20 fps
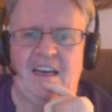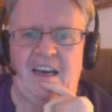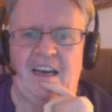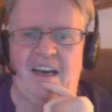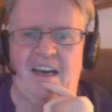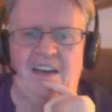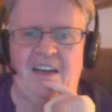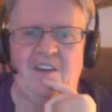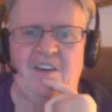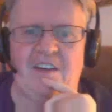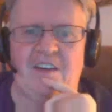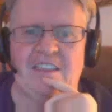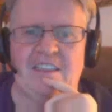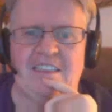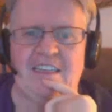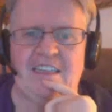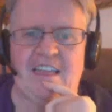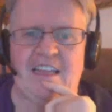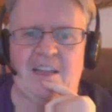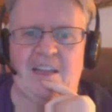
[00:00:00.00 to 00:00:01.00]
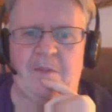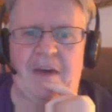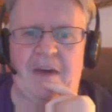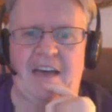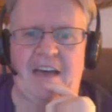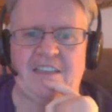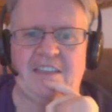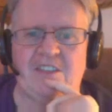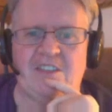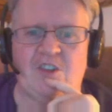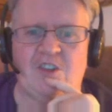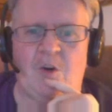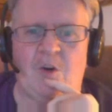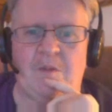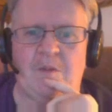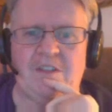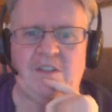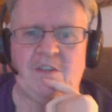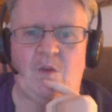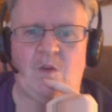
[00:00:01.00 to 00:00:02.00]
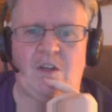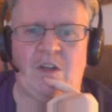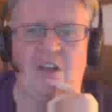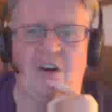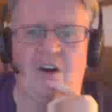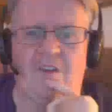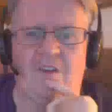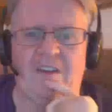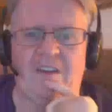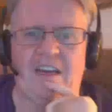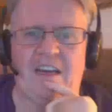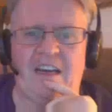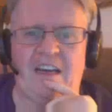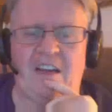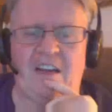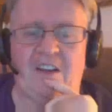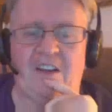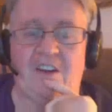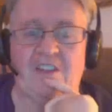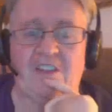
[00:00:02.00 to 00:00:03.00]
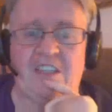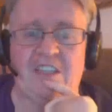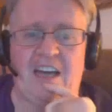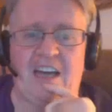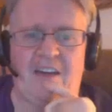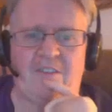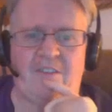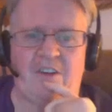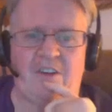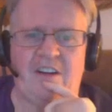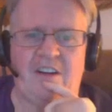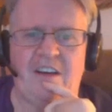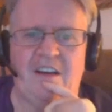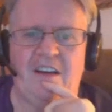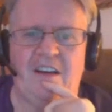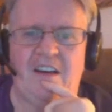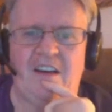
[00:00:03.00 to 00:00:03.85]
Ahead, you can see that the passage opens into a large cavern.